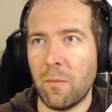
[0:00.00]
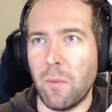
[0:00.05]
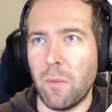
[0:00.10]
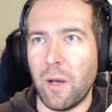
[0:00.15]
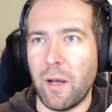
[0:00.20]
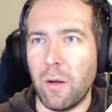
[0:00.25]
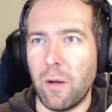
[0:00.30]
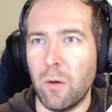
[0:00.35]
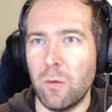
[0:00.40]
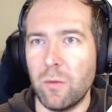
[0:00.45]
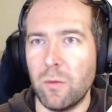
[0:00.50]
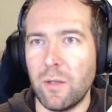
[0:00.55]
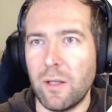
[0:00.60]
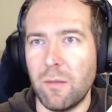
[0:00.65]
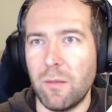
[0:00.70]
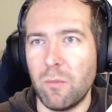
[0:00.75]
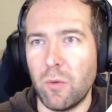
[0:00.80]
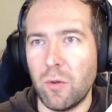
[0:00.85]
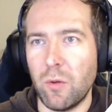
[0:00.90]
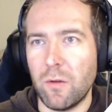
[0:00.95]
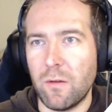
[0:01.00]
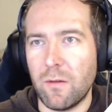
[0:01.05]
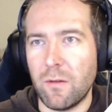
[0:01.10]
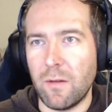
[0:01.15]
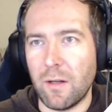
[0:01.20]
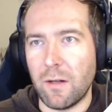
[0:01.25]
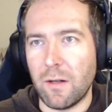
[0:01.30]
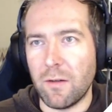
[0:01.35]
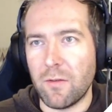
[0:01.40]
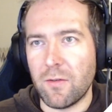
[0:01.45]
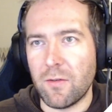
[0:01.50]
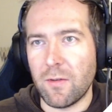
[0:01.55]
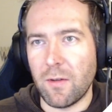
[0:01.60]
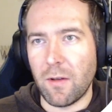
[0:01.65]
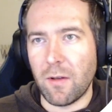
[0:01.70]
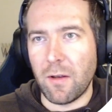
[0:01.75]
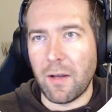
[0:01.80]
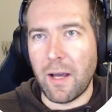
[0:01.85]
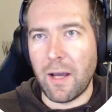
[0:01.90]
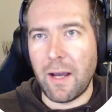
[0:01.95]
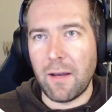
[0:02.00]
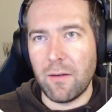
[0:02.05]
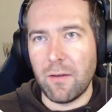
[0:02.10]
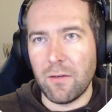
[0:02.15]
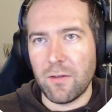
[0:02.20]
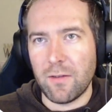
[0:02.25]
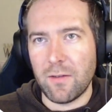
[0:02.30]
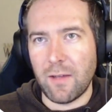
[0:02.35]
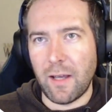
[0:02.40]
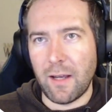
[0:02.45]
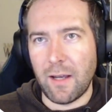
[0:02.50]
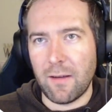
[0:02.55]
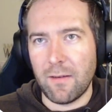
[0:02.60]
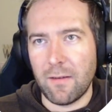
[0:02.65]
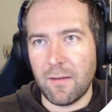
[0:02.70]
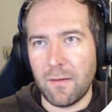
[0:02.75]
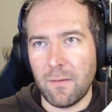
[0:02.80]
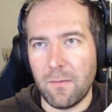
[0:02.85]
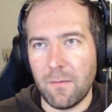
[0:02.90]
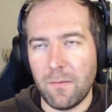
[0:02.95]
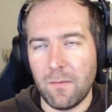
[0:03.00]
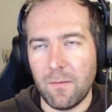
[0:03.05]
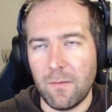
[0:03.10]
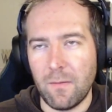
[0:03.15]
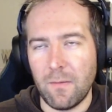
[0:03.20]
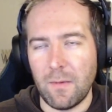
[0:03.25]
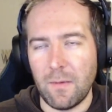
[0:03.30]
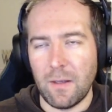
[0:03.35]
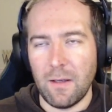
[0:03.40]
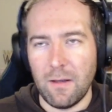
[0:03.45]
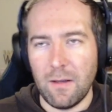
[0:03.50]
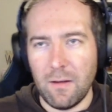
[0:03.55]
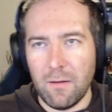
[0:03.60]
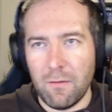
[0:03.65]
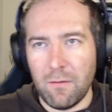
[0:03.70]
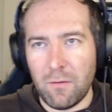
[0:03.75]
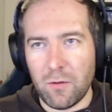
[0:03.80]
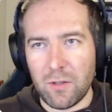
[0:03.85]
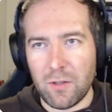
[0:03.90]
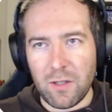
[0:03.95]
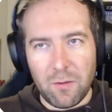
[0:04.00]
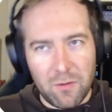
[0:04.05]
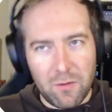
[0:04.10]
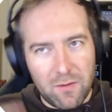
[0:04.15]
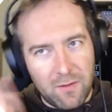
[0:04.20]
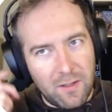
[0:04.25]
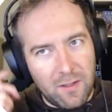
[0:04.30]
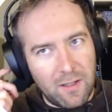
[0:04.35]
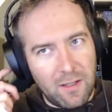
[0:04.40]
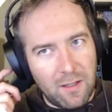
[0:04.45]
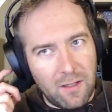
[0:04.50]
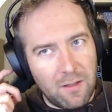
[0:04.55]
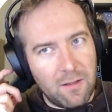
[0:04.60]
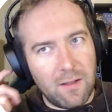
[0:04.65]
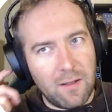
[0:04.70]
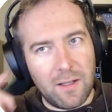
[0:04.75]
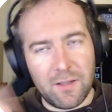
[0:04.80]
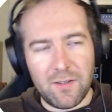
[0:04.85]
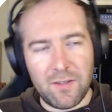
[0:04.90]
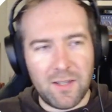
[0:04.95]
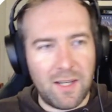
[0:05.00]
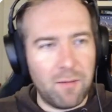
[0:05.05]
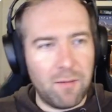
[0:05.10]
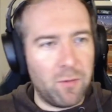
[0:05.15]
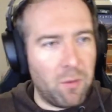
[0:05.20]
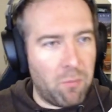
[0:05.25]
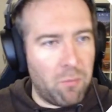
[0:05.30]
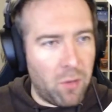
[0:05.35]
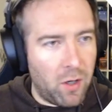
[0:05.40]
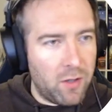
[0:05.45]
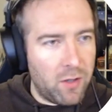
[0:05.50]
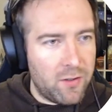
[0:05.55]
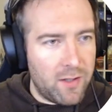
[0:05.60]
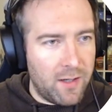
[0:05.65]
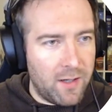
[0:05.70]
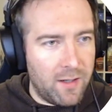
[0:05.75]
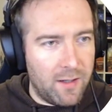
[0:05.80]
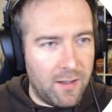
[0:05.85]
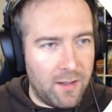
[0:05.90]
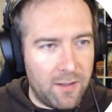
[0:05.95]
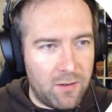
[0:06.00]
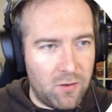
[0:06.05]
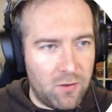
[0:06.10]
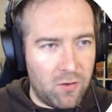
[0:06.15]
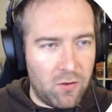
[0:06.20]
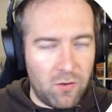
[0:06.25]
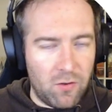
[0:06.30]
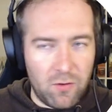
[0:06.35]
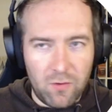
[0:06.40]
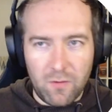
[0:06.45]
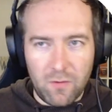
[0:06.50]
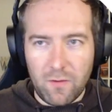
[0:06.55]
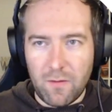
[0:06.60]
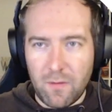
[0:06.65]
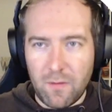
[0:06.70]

my own input, there's 9 stacks. First I was thinking, let's skip the parsing and let's just